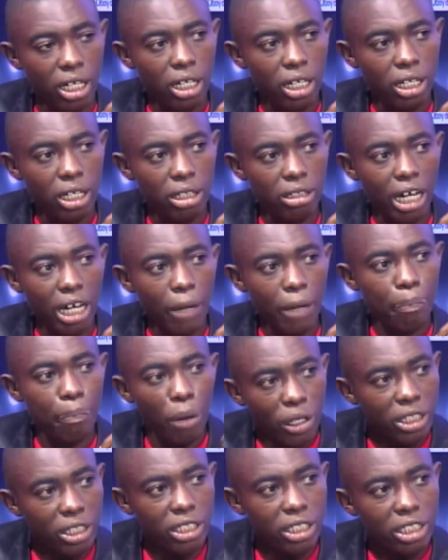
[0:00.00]
that
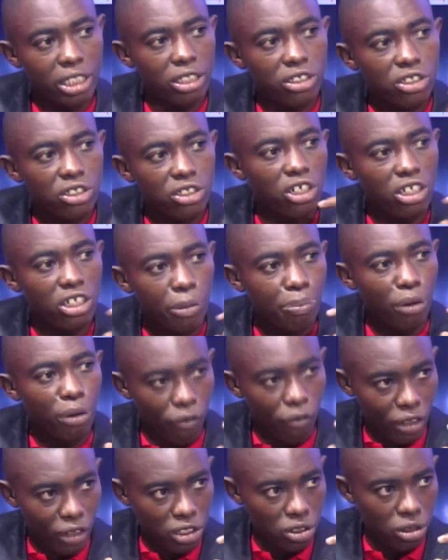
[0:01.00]
politics is not a
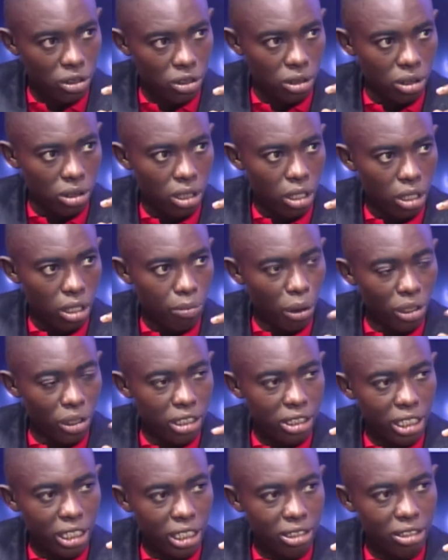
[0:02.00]
profession.
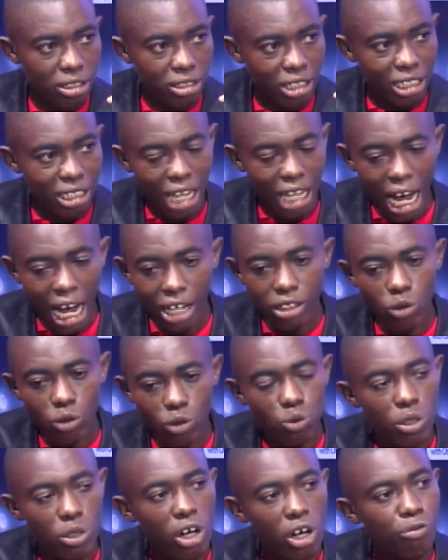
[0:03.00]
Politics is a
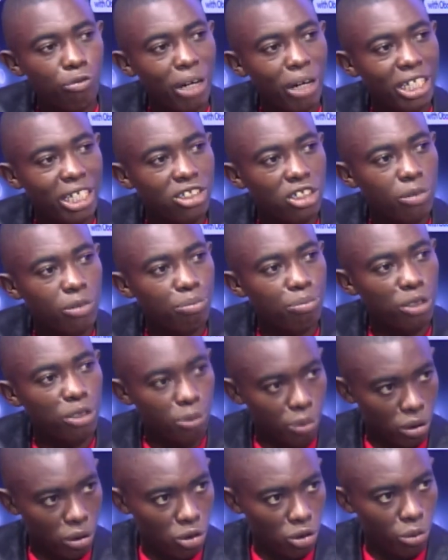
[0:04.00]
way of managing
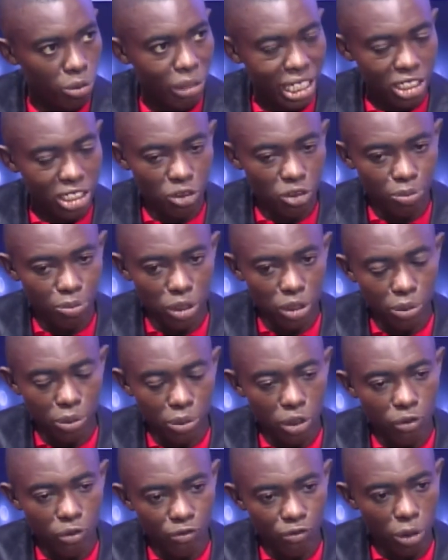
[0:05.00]
people. You manage
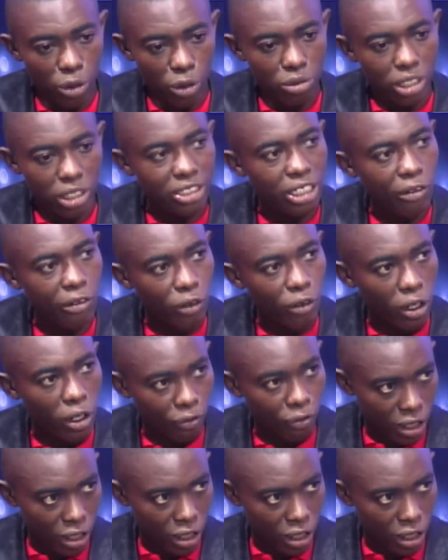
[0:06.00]
people from your savoir-faire.